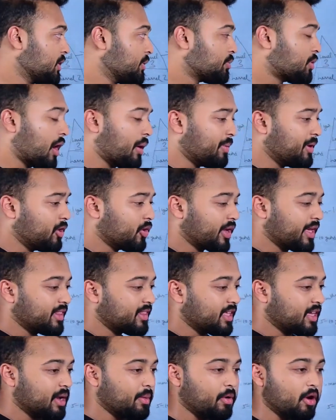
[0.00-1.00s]
Probably you can
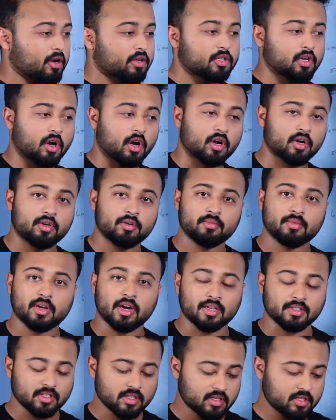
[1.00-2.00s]
think about your
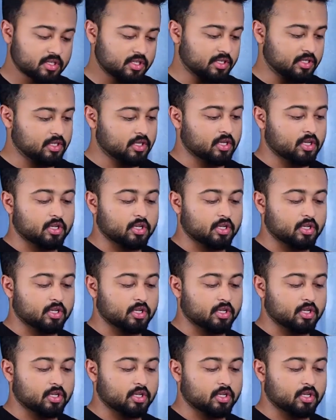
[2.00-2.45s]
cousins,